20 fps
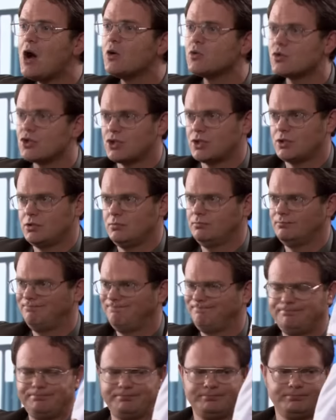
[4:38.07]
house.
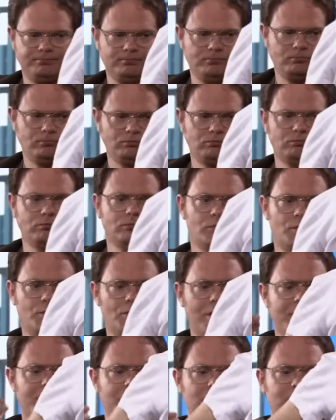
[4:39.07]

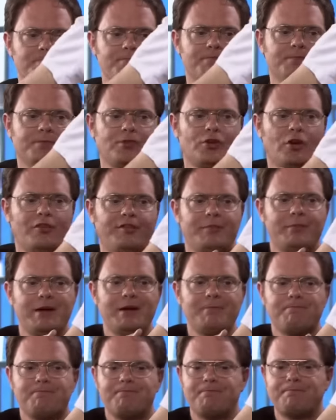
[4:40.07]
Right here. It's all for
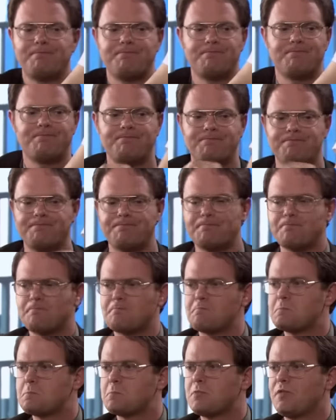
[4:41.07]
me.
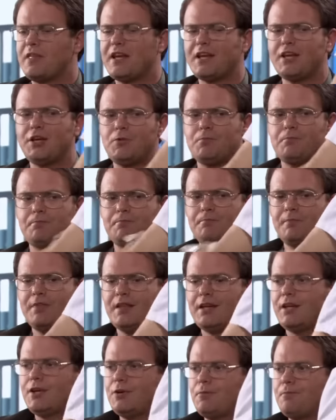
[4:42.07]
Thank you.
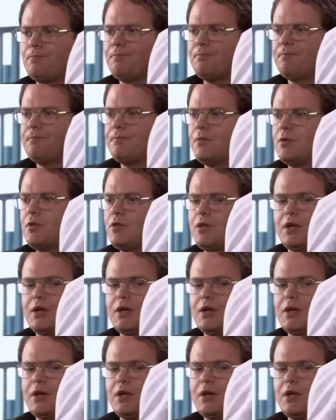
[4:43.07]
Dwight, you must